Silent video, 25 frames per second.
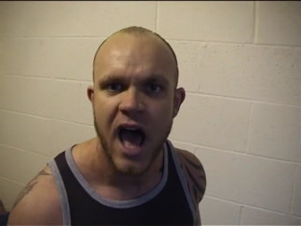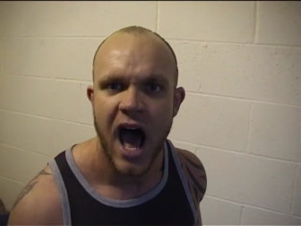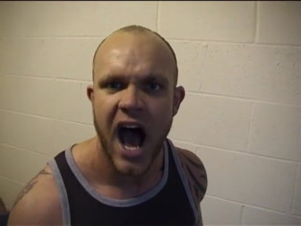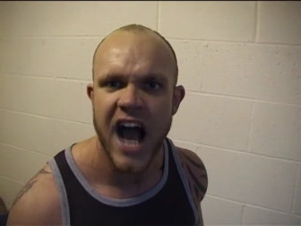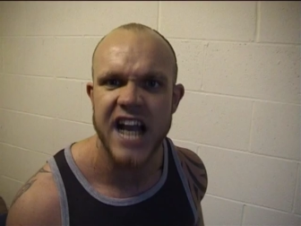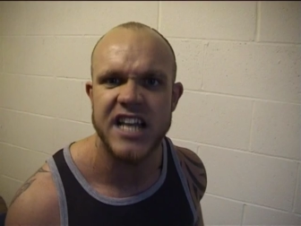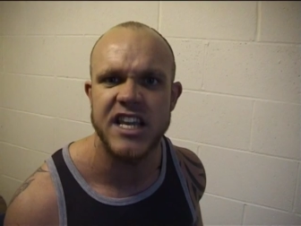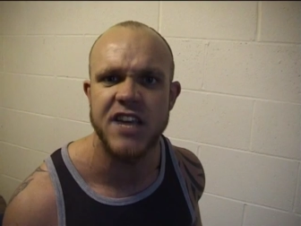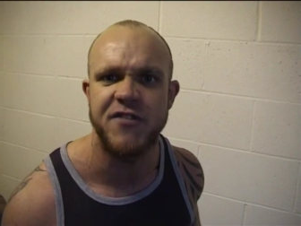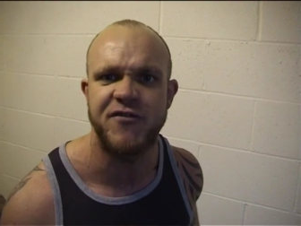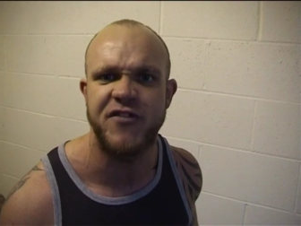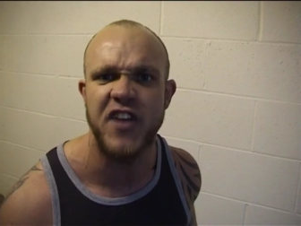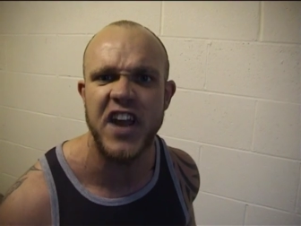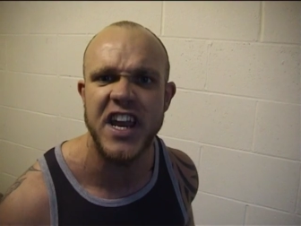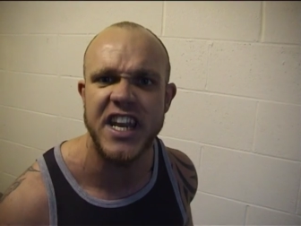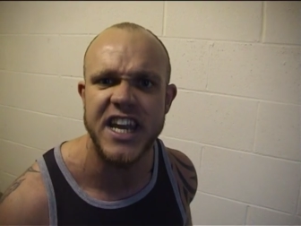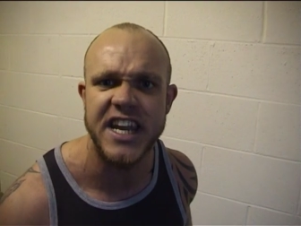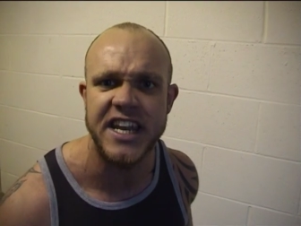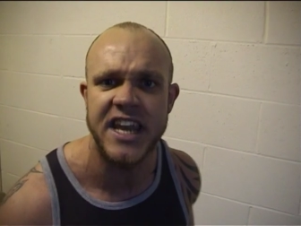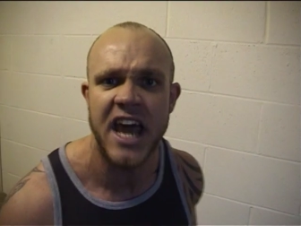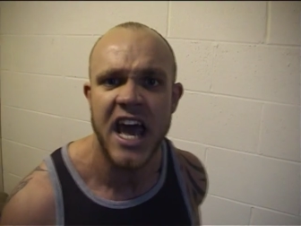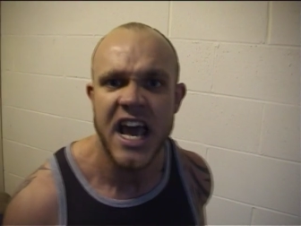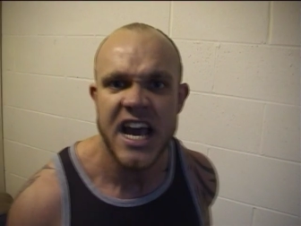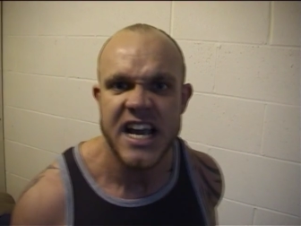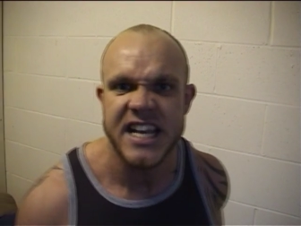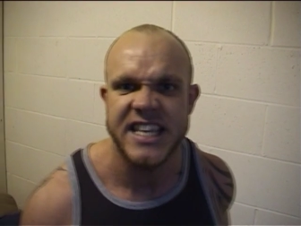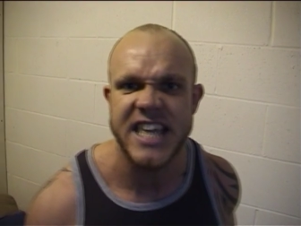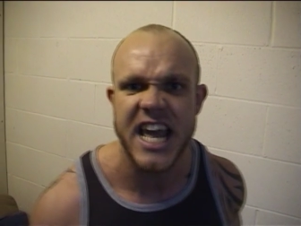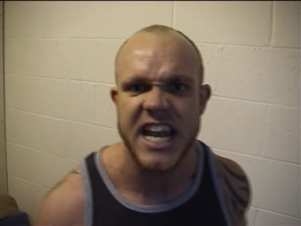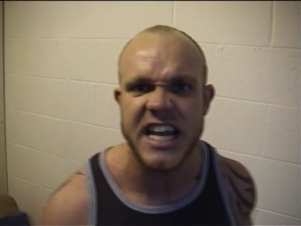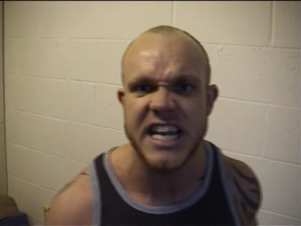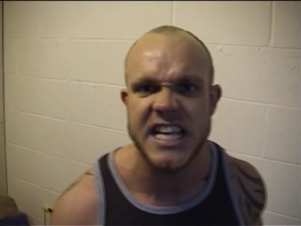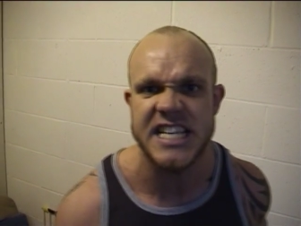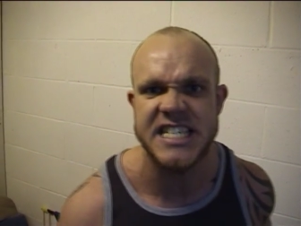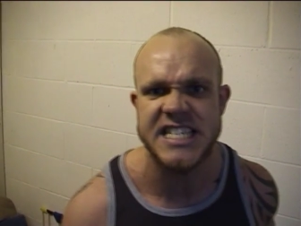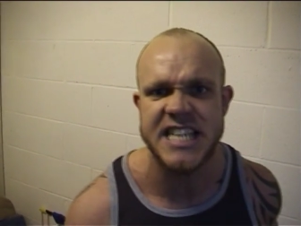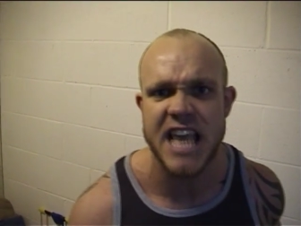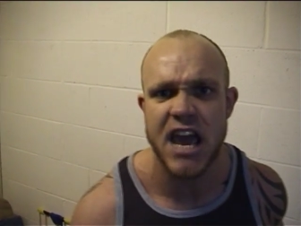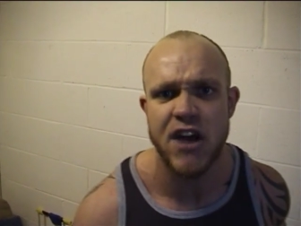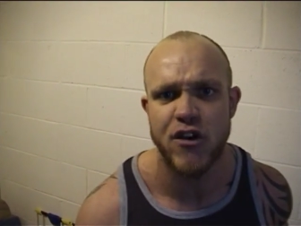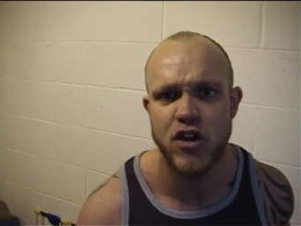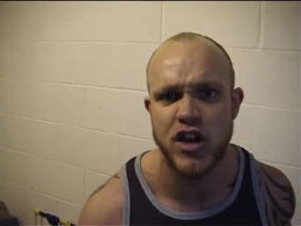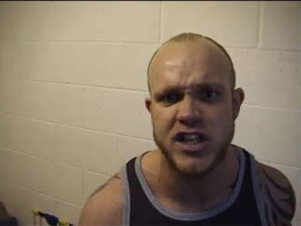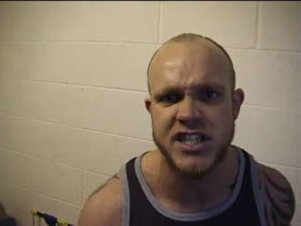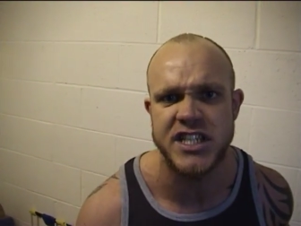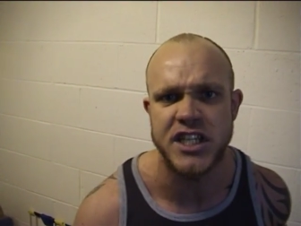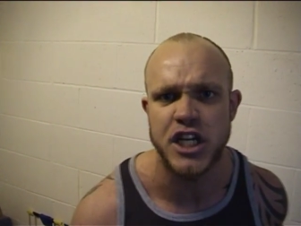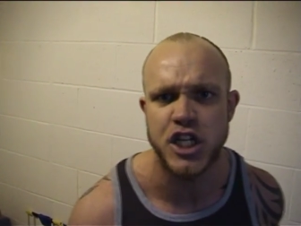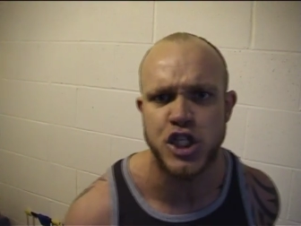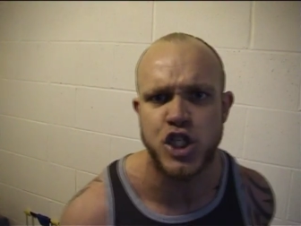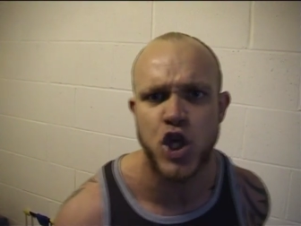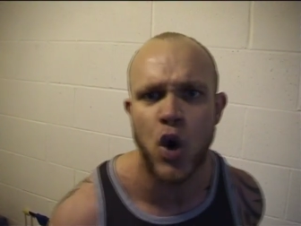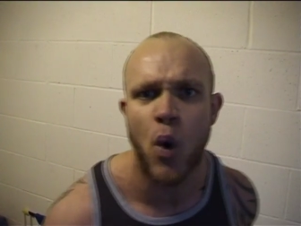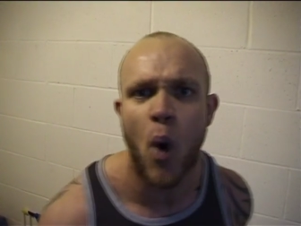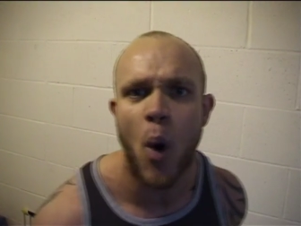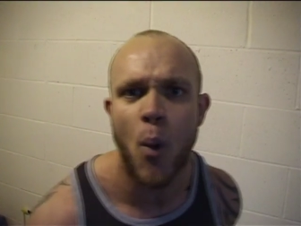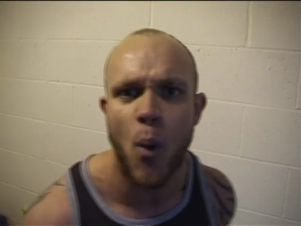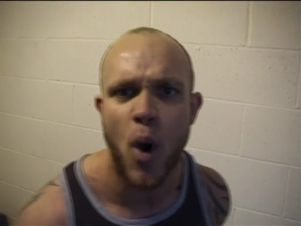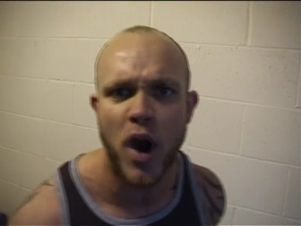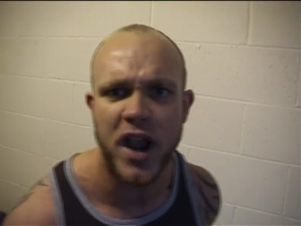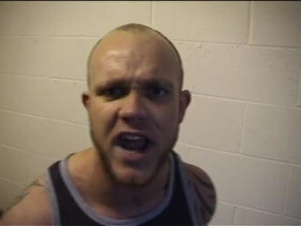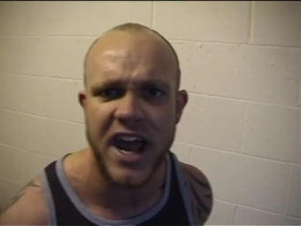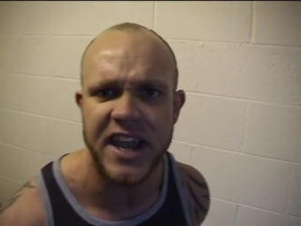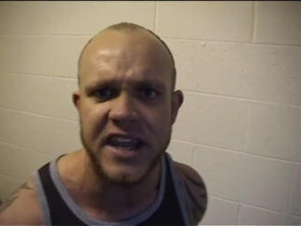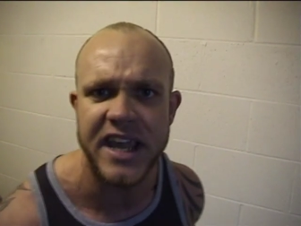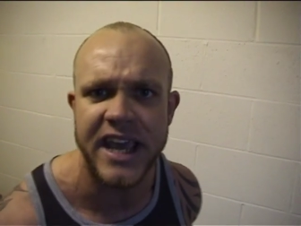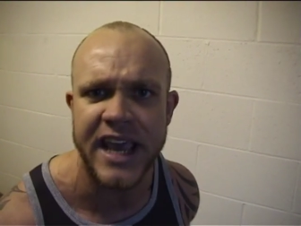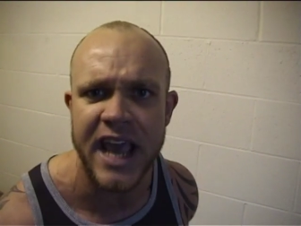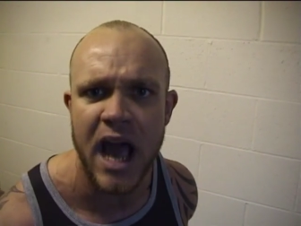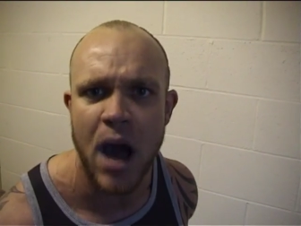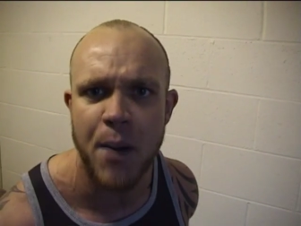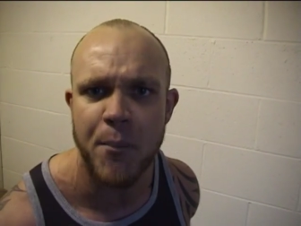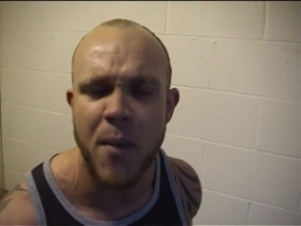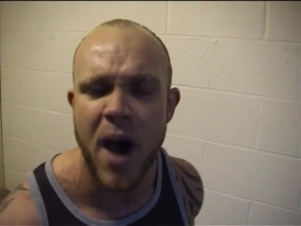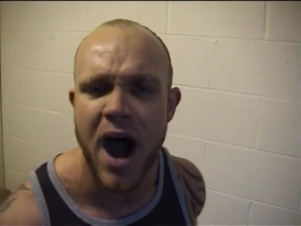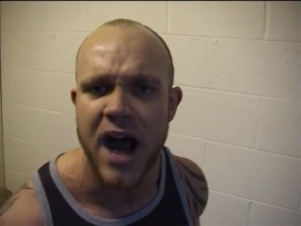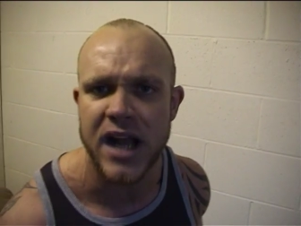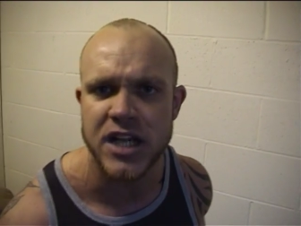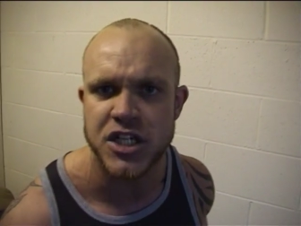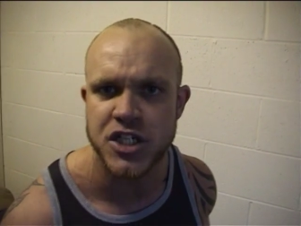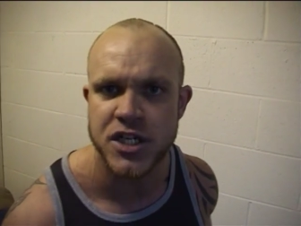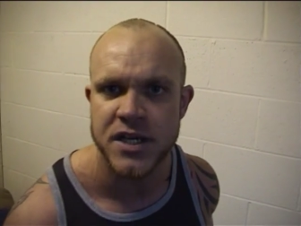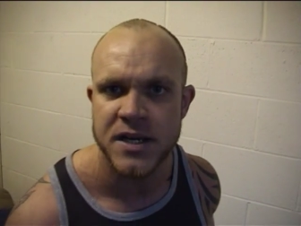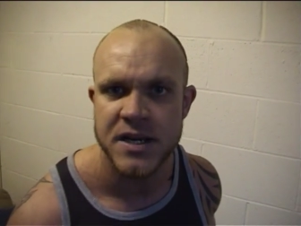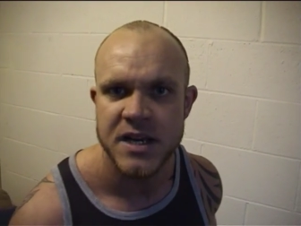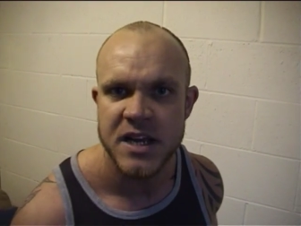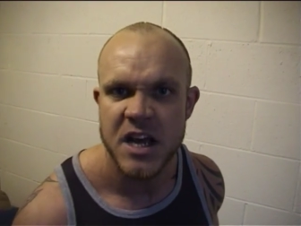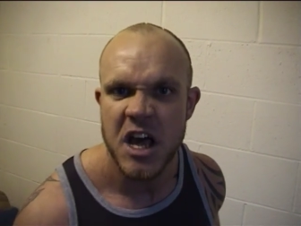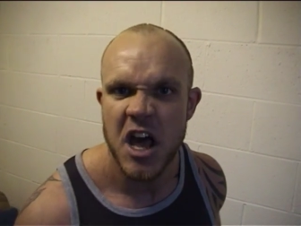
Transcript: I defeated Deadly Serious in a 2-on-1 handicap match.